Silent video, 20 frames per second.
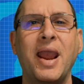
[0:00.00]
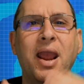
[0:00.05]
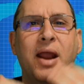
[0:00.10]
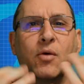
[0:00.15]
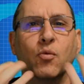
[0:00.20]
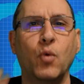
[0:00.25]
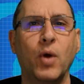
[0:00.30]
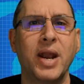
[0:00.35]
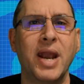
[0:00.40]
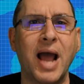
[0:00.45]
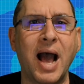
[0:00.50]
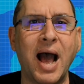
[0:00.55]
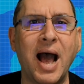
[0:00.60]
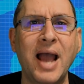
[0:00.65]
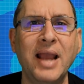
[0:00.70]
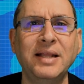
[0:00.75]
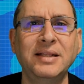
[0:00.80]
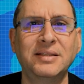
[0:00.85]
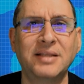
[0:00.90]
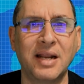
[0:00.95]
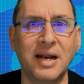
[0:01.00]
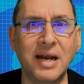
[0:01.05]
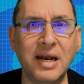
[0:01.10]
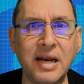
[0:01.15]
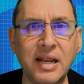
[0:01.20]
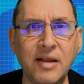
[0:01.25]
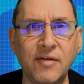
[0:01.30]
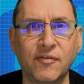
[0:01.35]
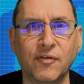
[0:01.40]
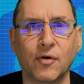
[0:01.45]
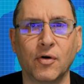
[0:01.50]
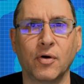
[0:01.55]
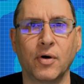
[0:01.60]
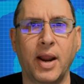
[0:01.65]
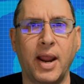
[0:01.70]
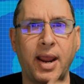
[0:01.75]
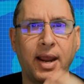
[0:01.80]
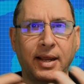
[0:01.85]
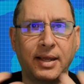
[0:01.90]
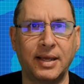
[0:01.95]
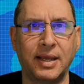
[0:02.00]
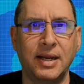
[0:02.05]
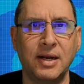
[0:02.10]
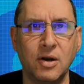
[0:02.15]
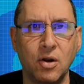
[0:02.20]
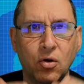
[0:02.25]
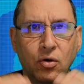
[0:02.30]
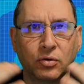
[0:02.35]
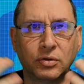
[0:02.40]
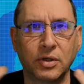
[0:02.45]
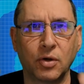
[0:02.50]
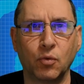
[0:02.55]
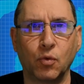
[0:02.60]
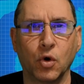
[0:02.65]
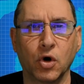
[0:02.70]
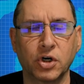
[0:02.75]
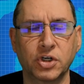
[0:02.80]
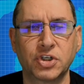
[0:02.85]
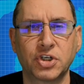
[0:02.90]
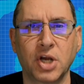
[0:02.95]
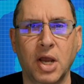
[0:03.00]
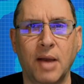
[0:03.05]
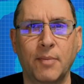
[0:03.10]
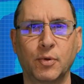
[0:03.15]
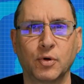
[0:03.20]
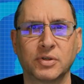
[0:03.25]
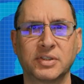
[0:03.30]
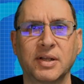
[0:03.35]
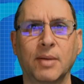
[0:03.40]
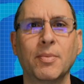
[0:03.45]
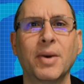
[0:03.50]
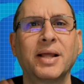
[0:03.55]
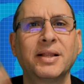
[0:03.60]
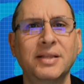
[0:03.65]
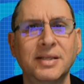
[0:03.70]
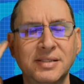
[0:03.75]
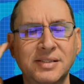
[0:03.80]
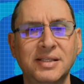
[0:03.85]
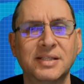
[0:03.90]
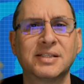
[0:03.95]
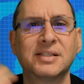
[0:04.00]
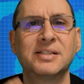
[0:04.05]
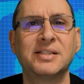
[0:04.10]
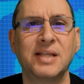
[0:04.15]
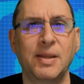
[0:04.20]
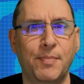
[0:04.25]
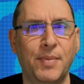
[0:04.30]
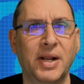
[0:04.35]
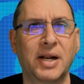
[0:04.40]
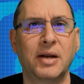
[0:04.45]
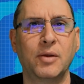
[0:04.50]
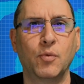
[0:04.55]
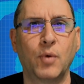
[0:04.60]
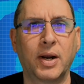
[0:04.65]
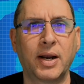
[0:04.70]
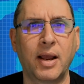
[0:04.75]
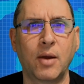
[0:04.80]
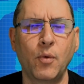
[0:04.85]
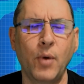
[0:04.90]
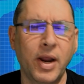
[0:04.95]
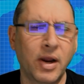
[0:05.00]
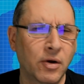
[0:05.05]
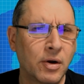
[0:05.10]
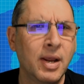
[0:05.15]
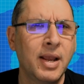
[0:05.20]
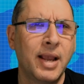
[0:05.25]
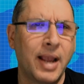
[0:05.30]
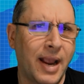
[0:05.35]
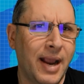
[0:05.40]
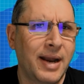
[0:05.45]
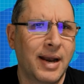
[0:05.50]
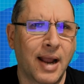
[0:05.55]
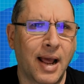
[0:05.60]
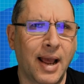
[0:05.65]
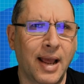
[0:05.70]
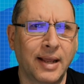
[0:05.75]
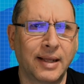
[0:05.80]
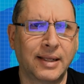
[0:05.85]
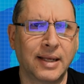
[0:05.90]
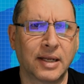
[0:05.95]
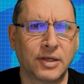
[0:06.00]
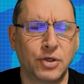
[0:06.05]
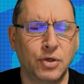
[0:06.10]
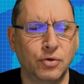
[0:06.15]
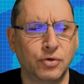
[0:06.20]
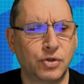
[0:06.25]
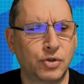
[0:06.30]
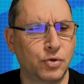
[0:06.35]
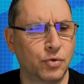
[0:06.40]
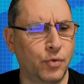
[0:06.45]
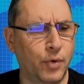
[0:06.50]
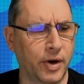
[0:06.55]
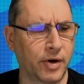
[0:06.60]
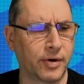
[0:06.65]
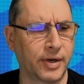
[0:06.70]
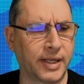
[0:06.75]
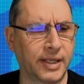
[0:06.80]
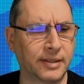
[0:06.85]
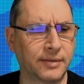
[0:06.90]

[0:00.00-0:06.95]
And when I deliver a keynote, a workshop or something like this, this is typically what I wear and I got used to wearing